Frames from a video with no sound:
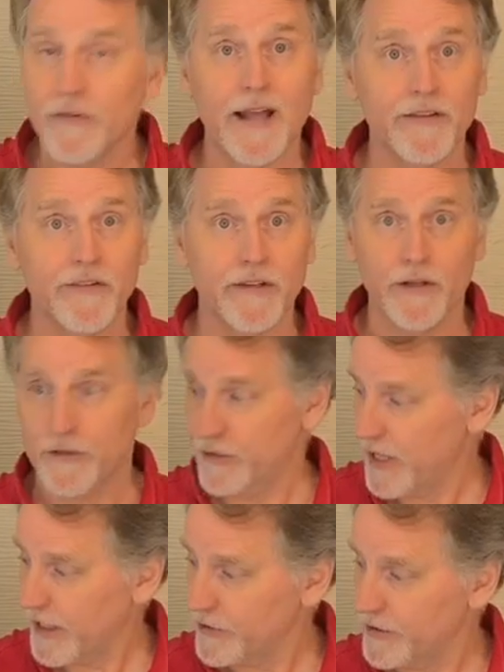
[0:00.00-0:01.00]
that center
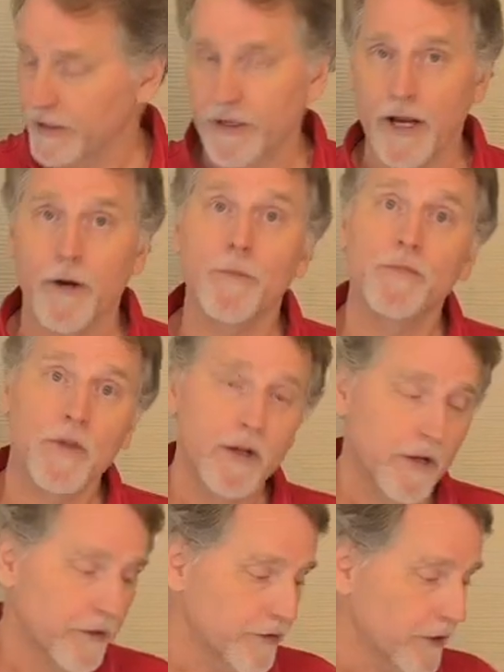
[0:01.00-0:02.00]
section there.
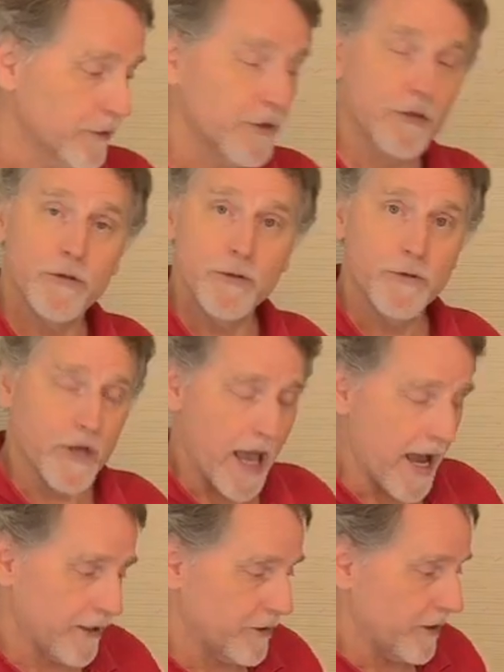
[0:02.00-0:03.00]
So to do
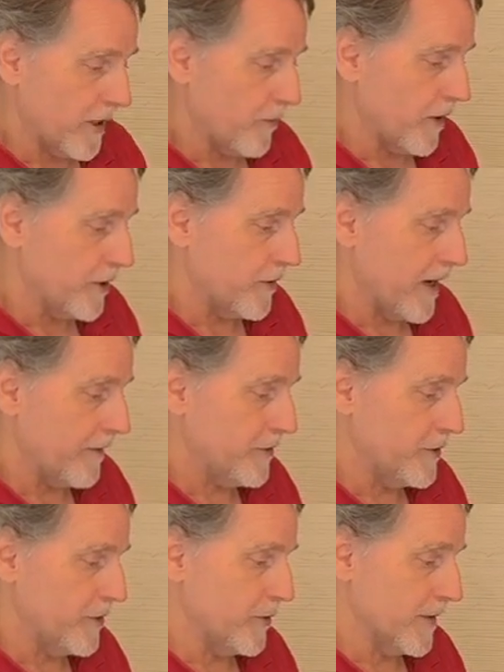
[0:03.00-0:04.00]
that, uh, what you have
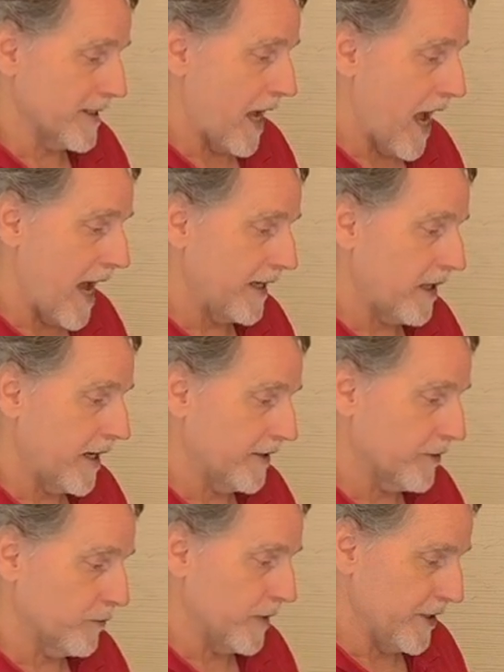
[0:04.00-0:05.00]
to do is
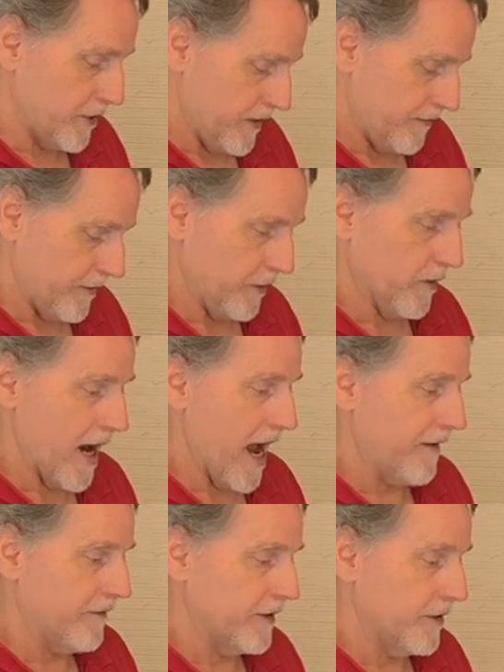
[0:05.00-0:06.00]
highlight the region of the
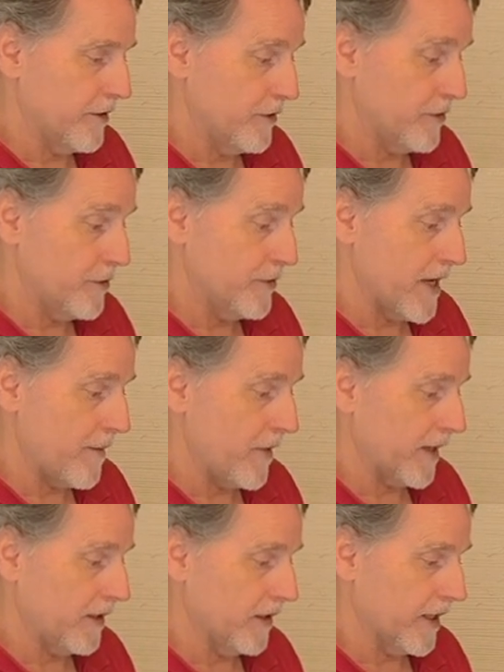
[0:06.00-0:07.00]
graph, and you just do that
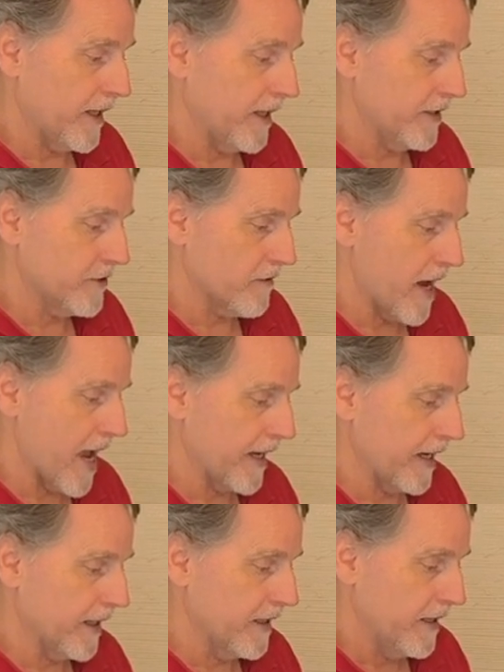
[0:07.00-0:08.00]
by clicking and
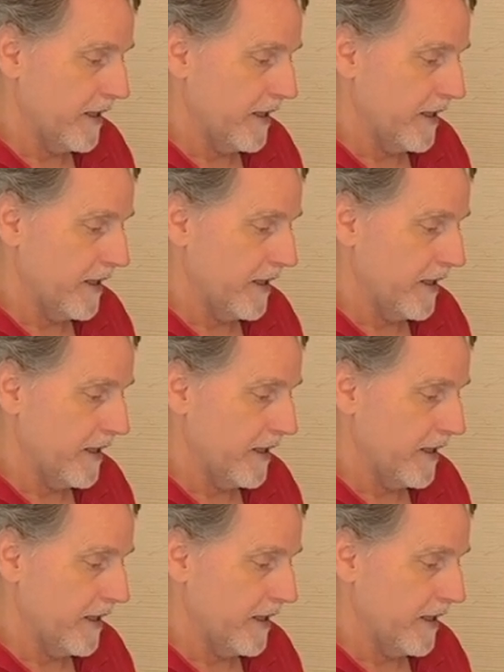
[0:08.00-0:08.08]
dragging.